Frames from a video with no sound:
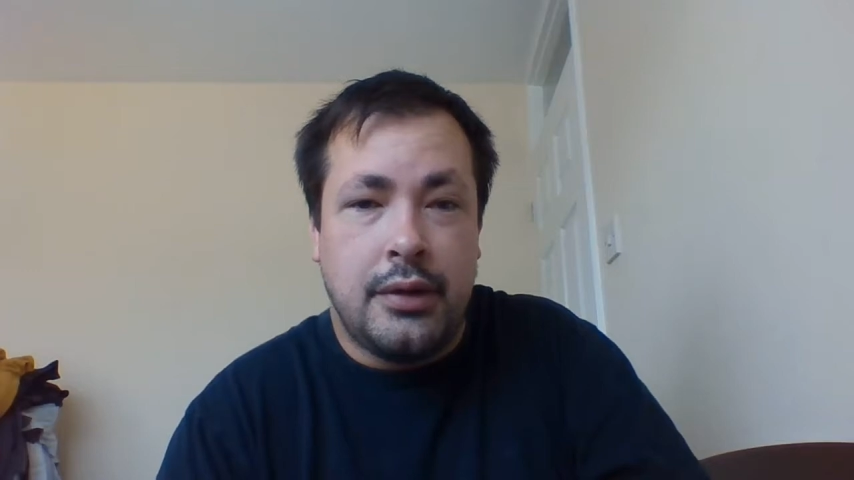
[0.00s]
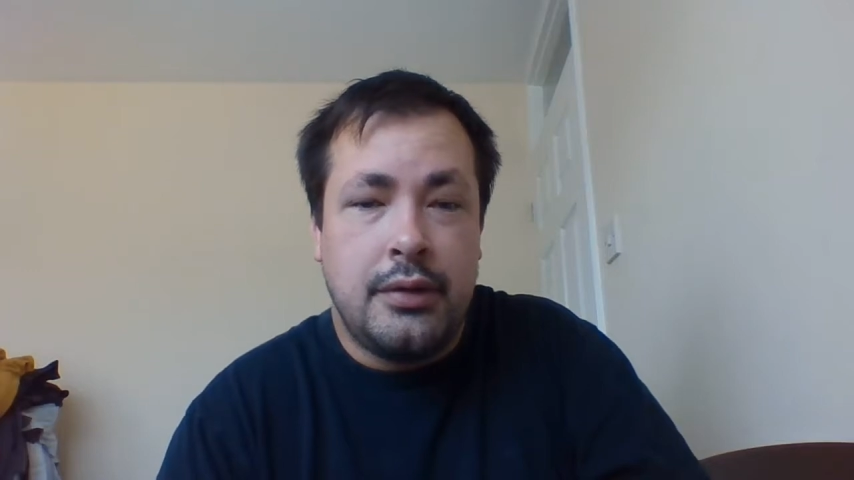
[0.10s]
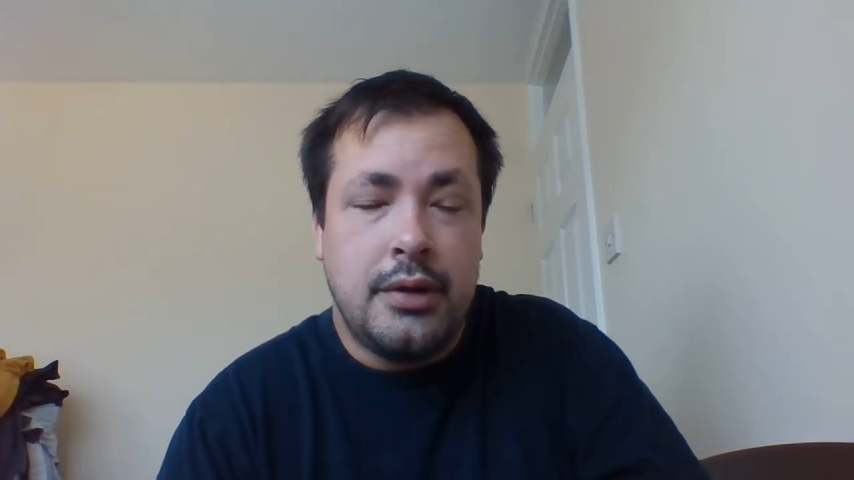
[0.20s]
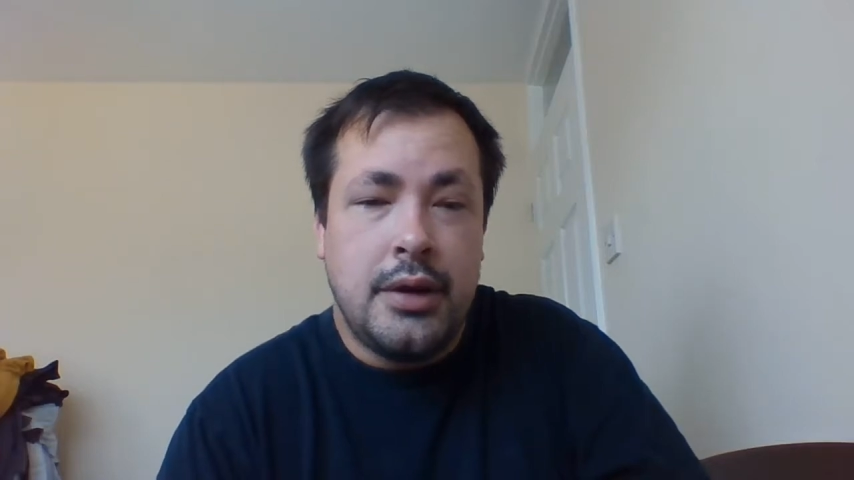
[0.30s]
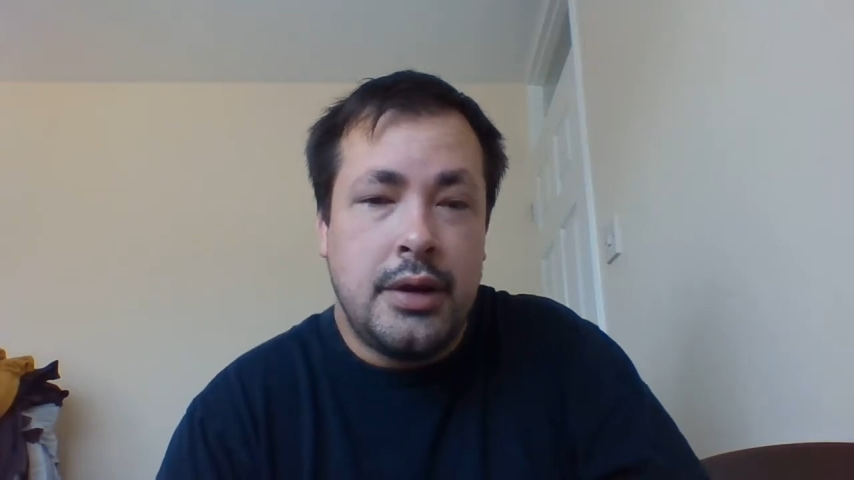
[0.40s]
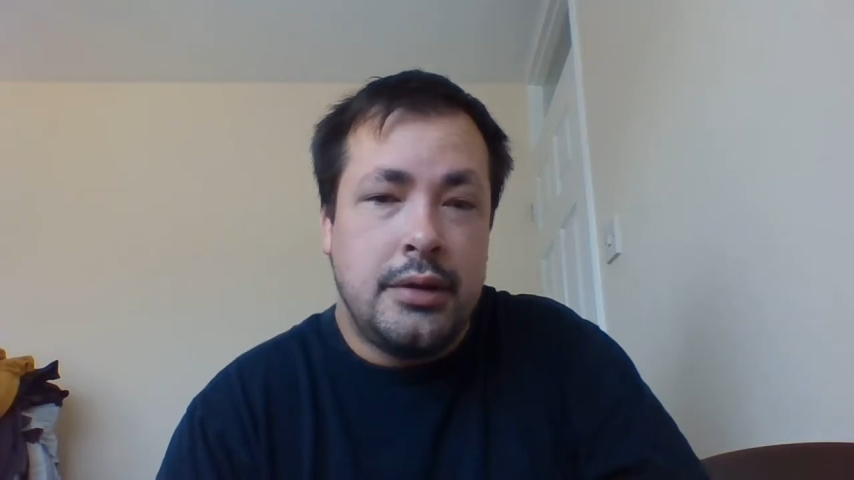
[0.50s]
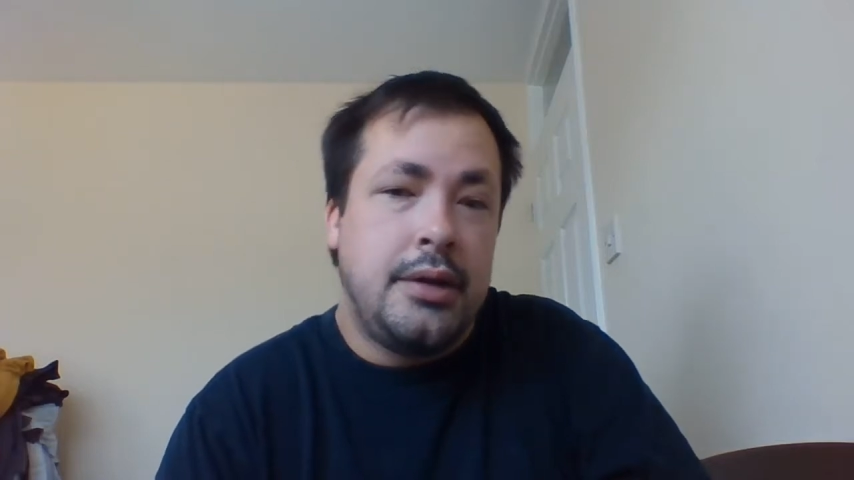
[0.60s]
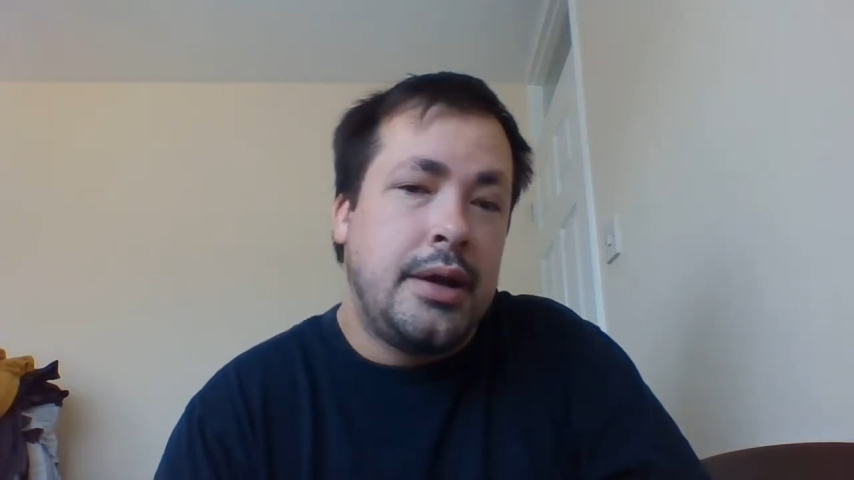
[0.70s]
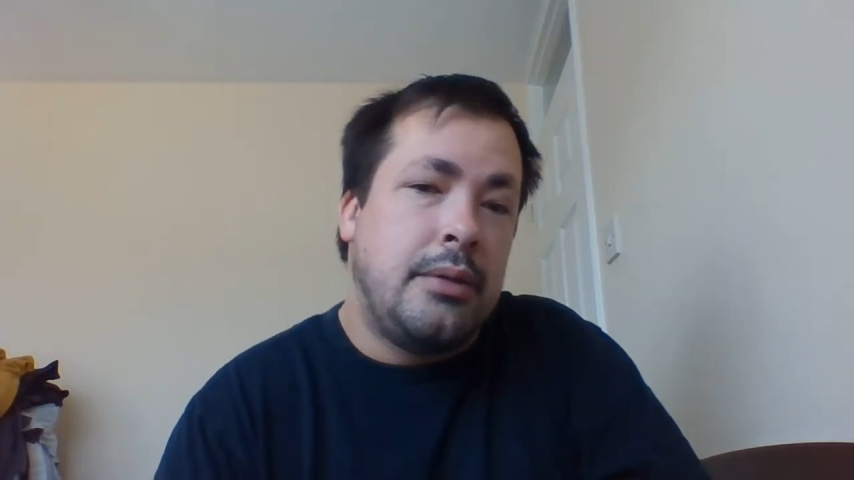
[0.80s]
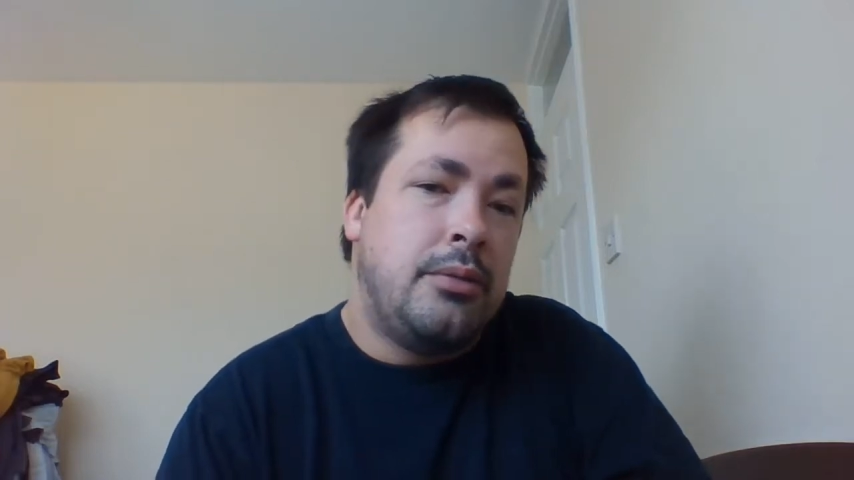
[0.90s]
are,
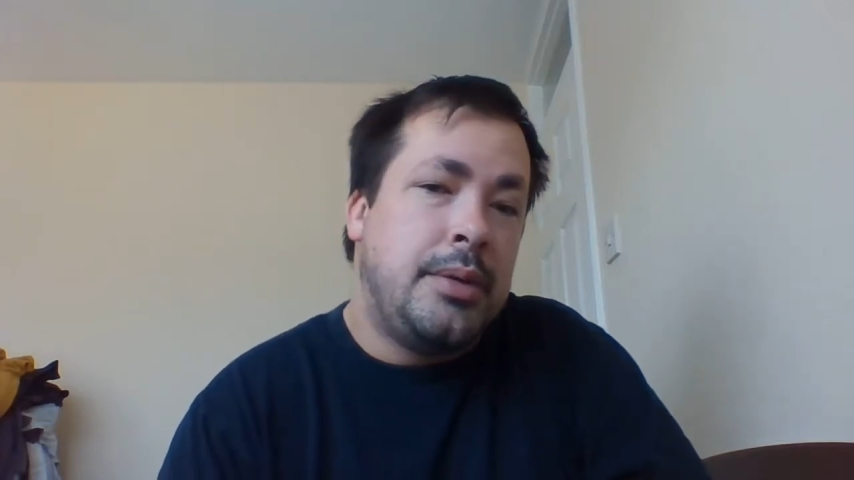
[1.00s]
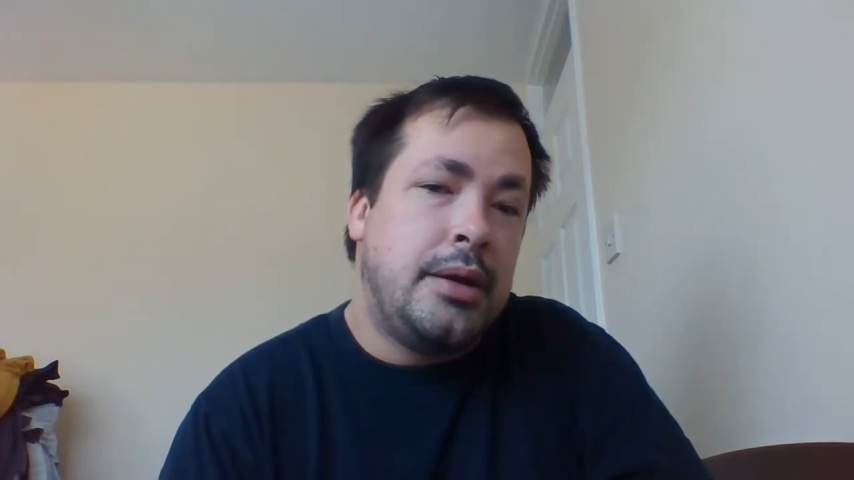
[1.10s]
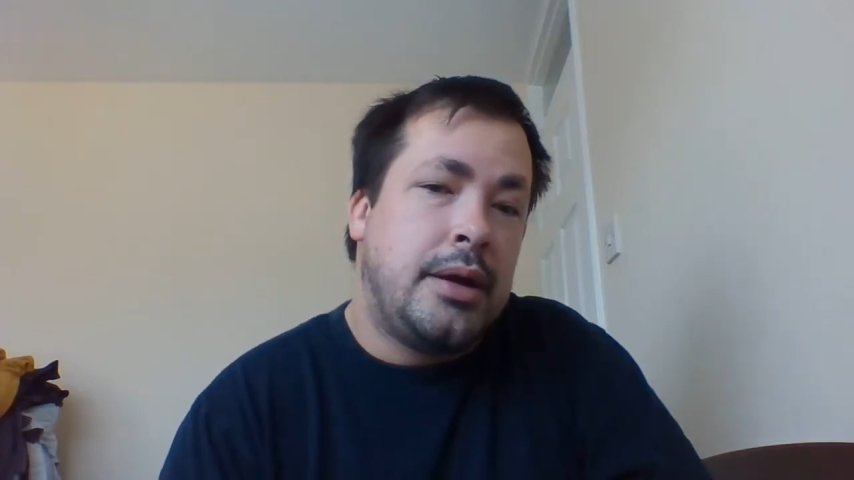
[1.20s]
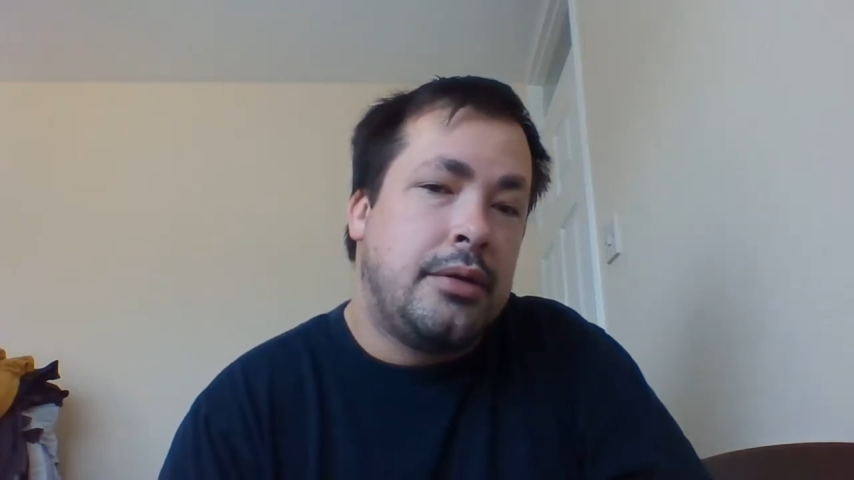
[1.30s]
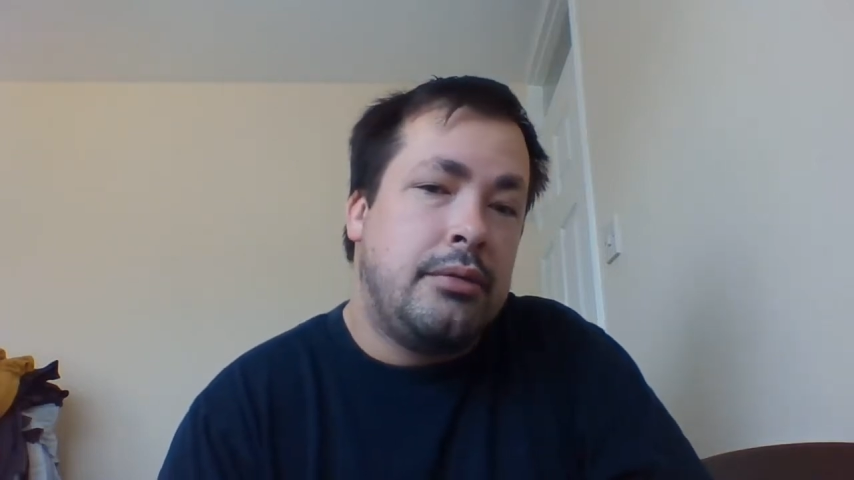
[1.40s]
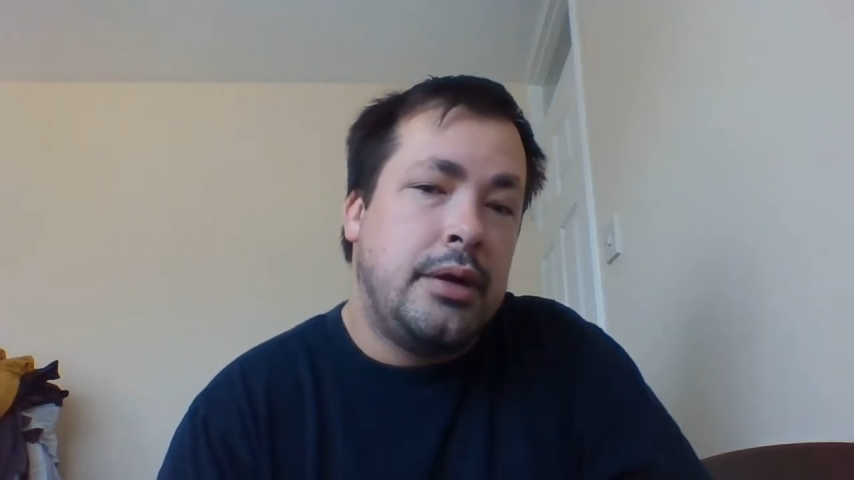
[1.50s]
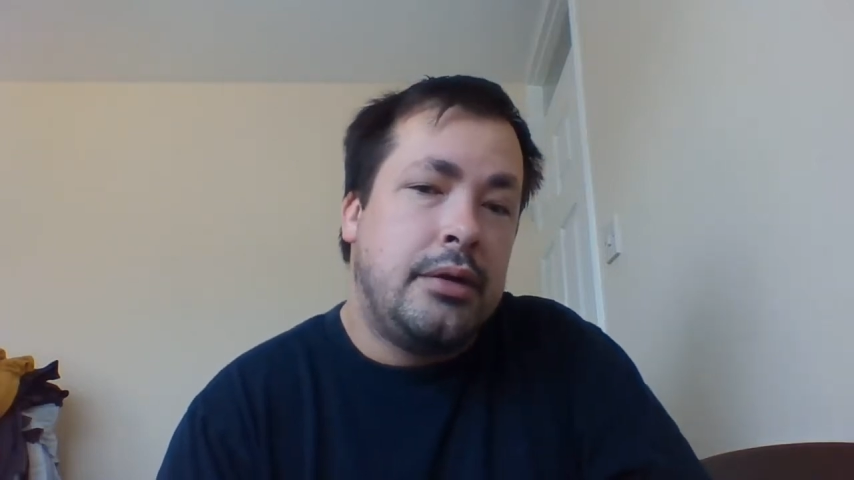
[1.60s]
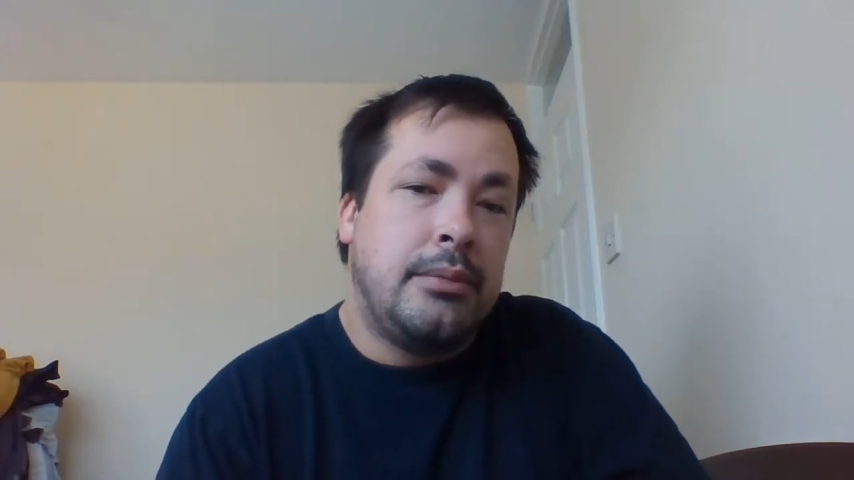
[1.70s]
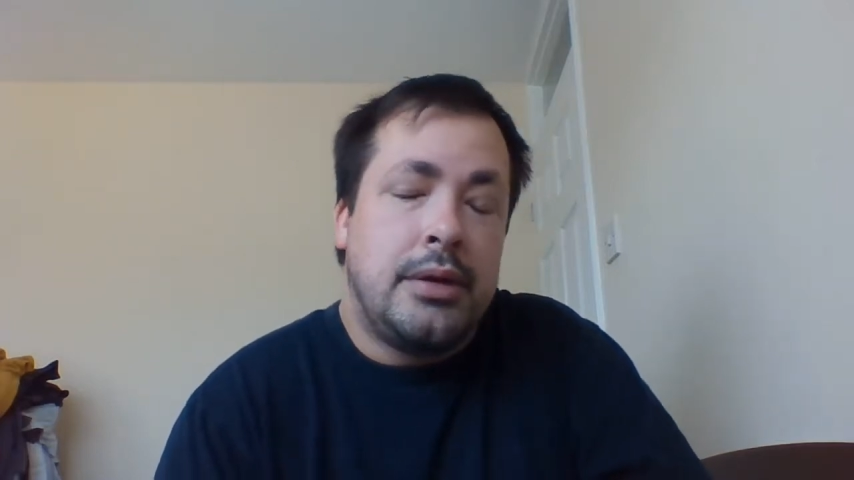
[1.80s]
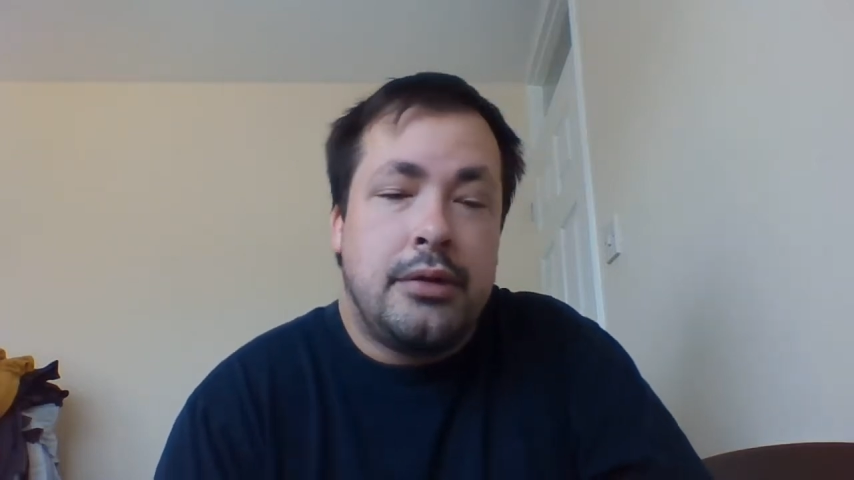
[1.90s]
then that will be another
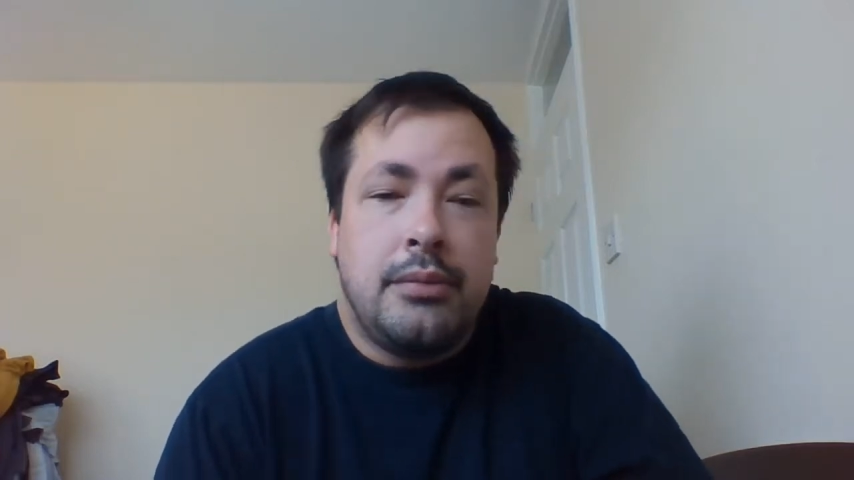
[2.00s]
reason because